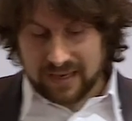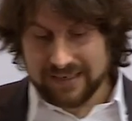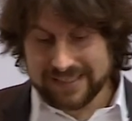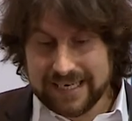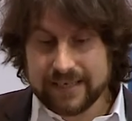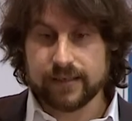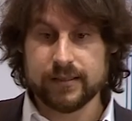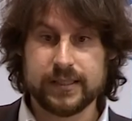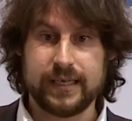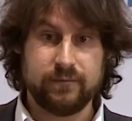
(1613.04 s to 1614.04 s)
uh,
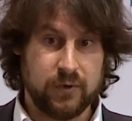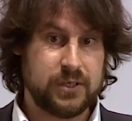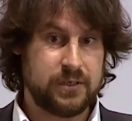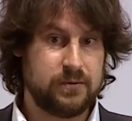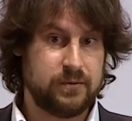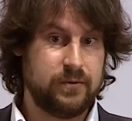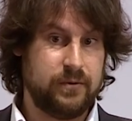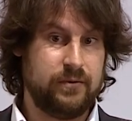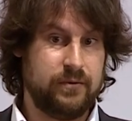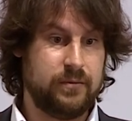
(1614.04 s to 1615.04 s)
signals and was
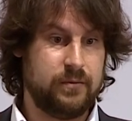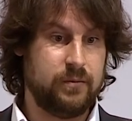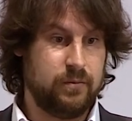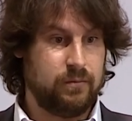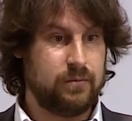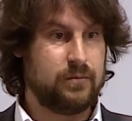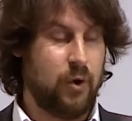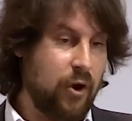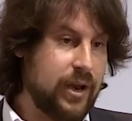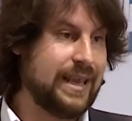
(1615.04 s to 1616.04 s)

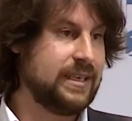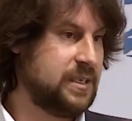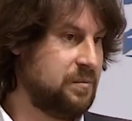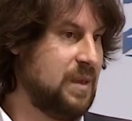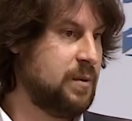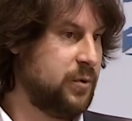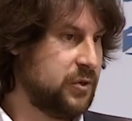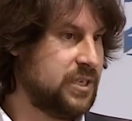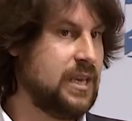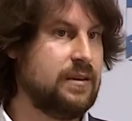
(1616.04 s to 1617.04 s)
earliest maybe
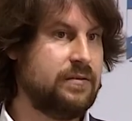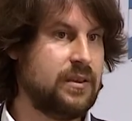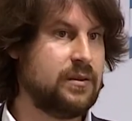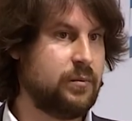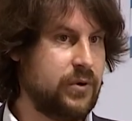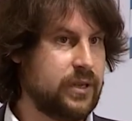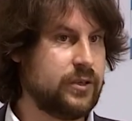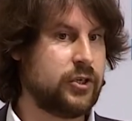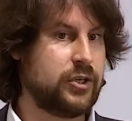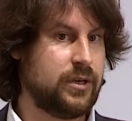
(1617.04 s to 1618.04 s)
perceived in the
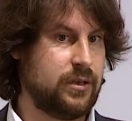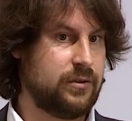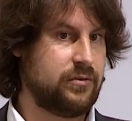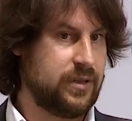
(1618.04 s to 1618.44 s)
British uh,